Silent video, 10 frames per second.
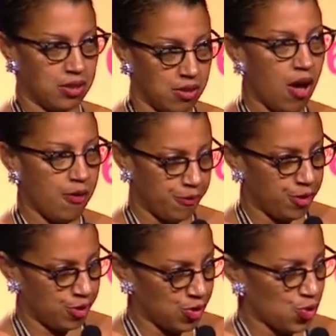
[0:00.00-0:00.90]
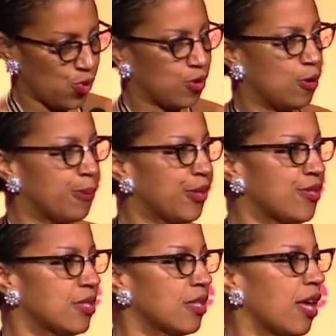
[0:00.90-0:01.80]
Knopf, the historical
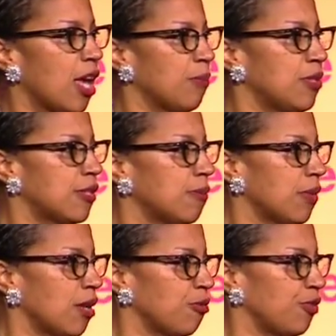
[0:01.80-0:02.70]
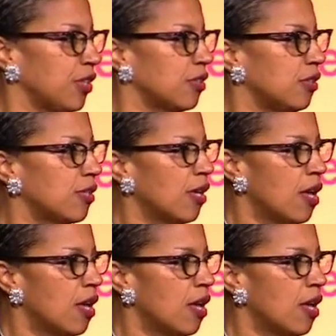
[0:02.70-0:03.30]
person, came into my field